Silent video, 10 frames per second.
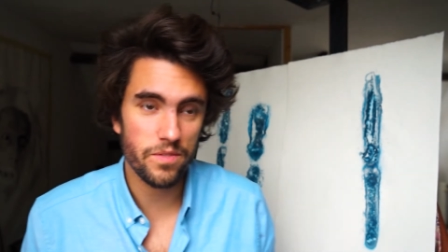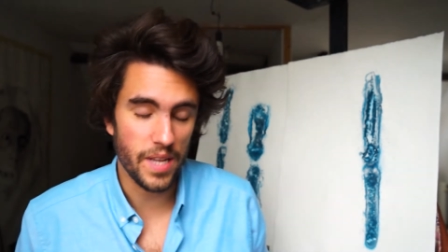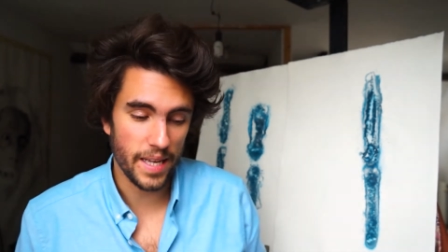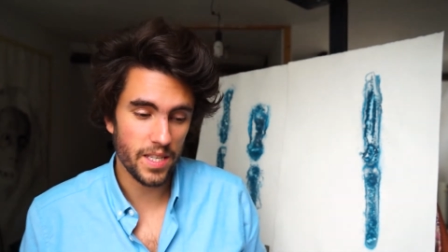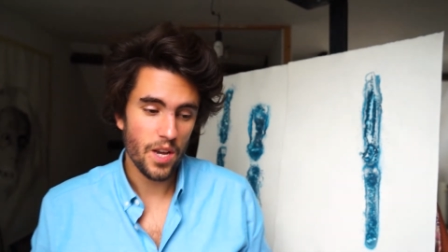of
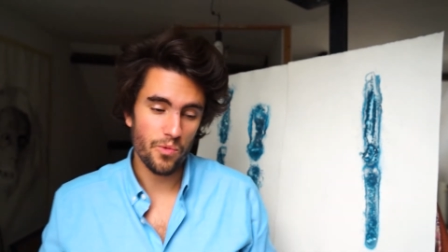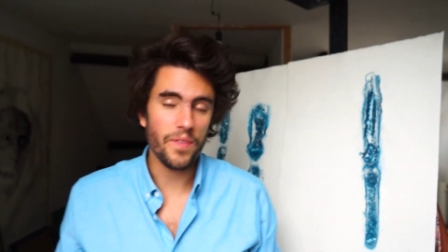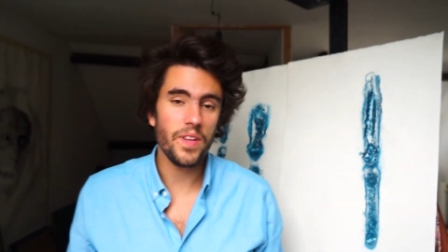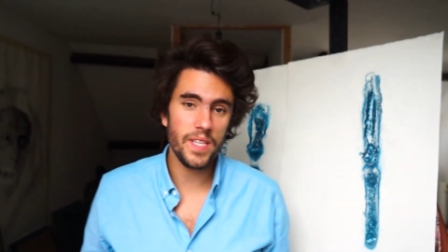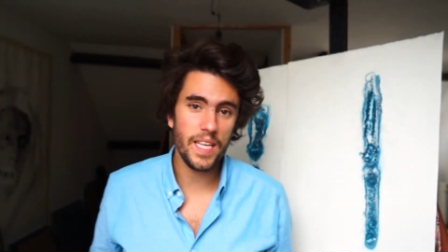that, when
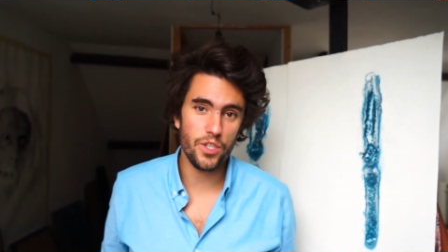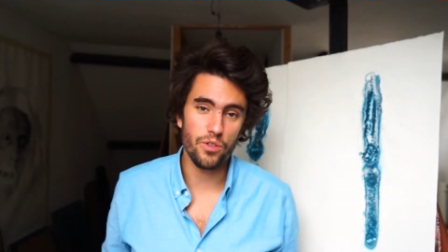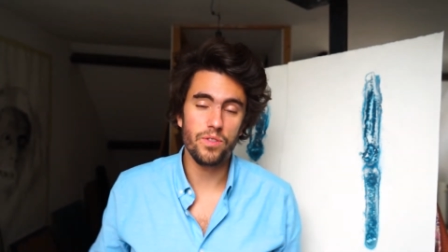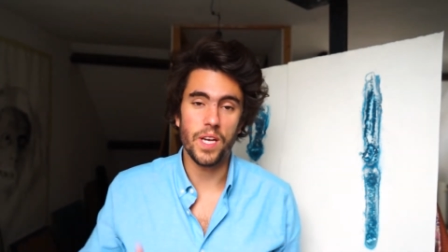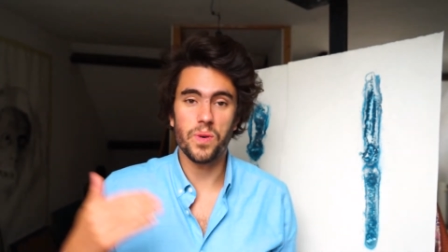they need
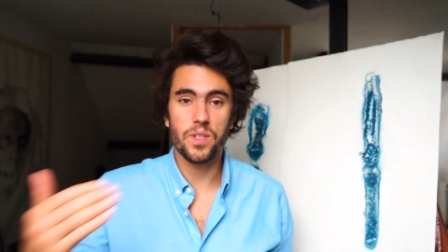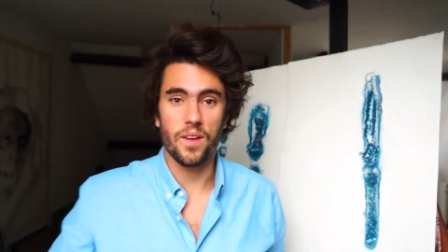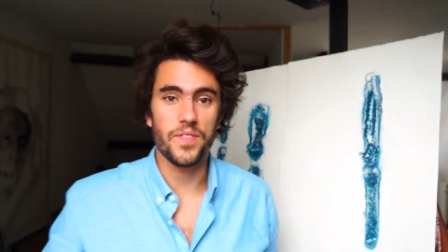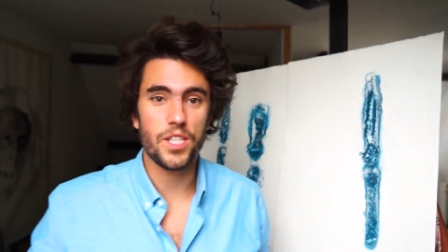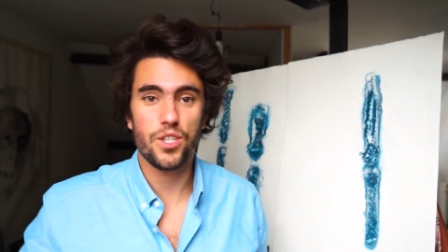you, they will
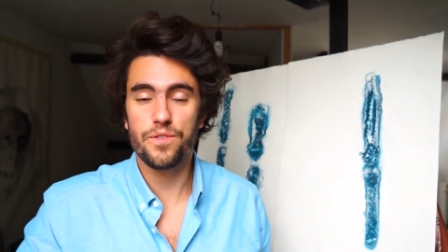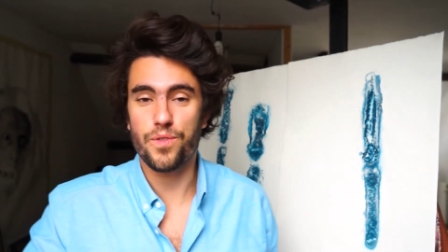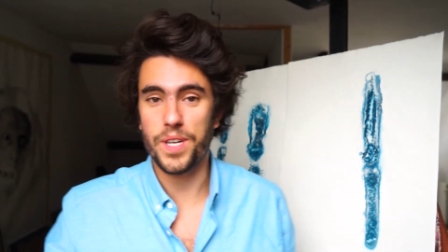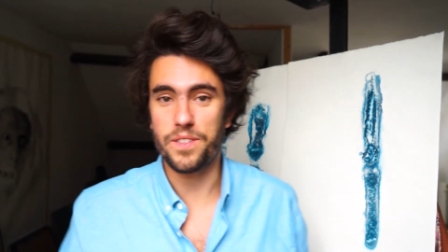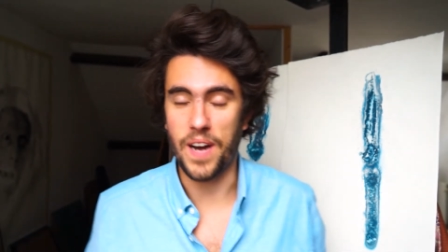contact you
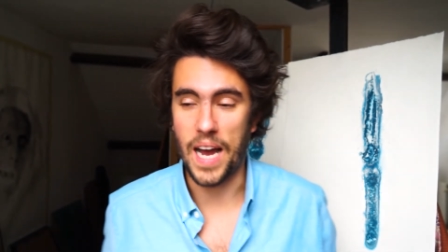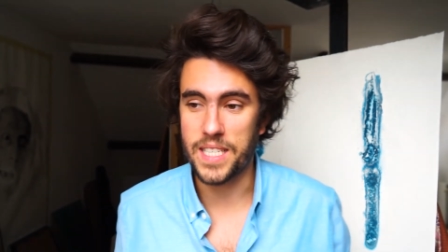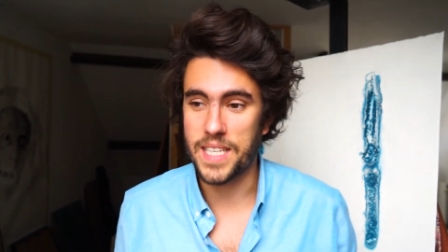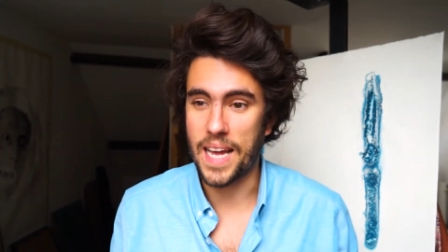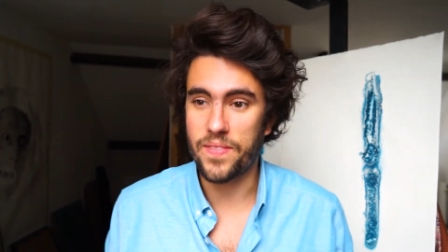for
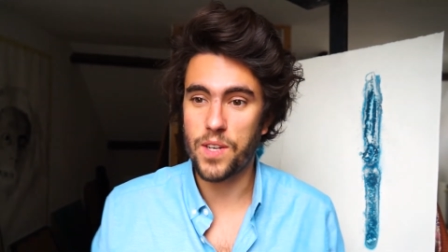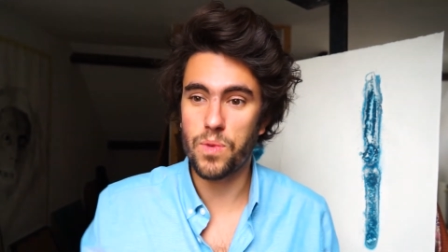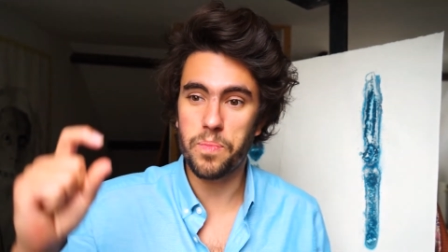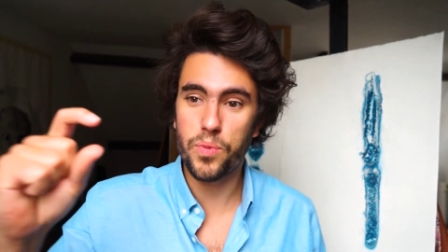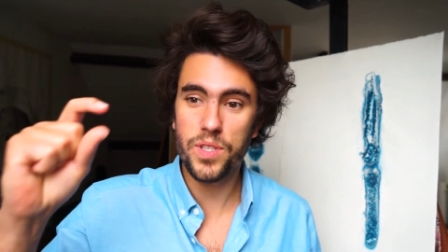advice and they
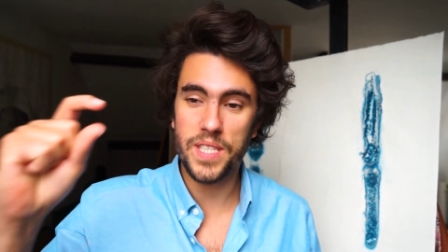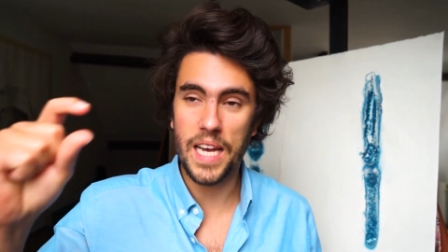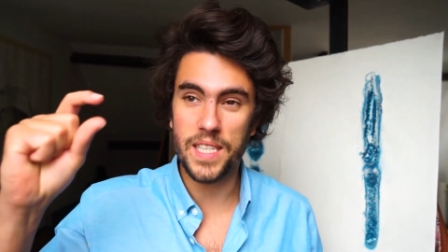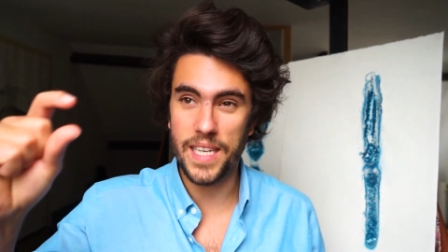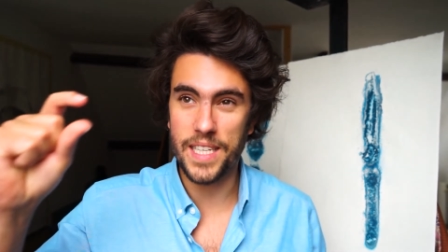will put
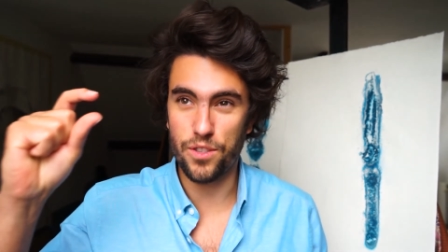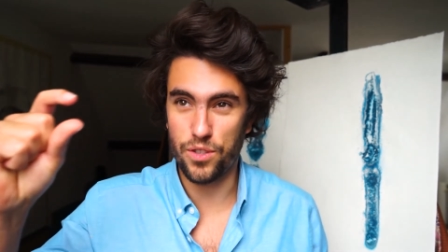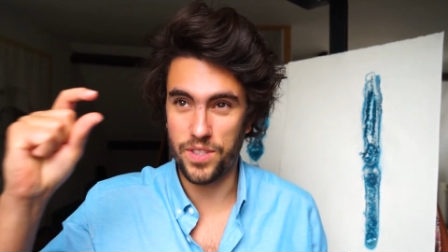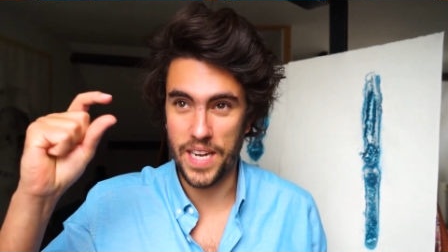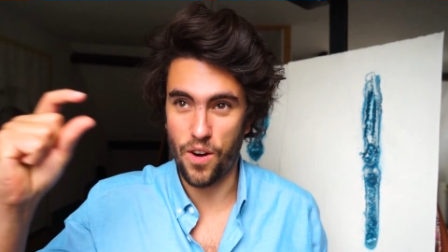that in
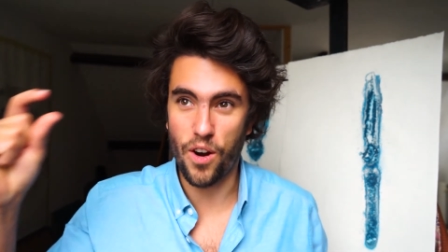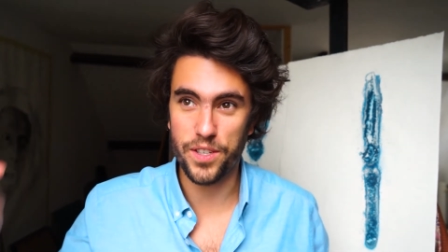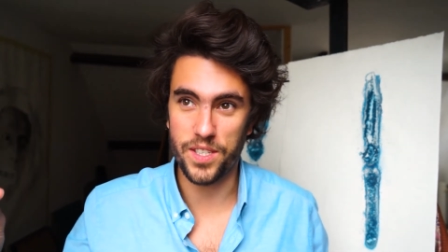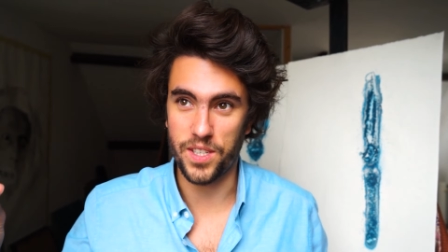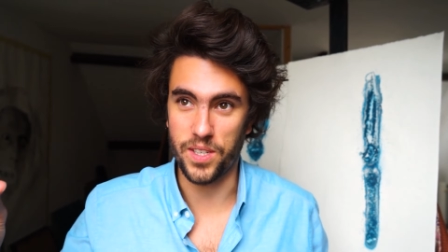their
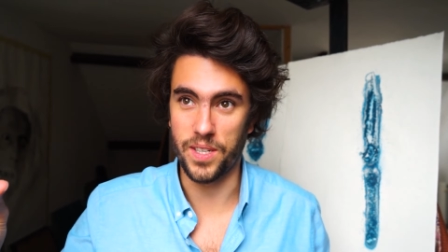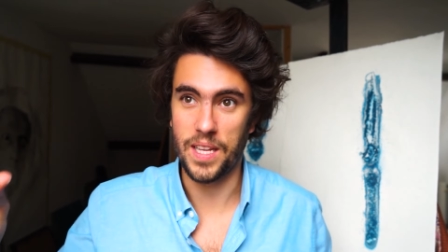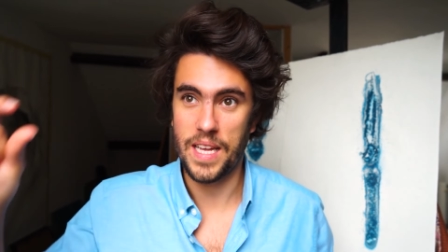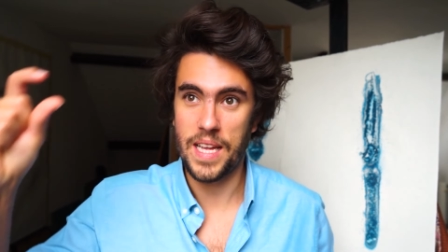article.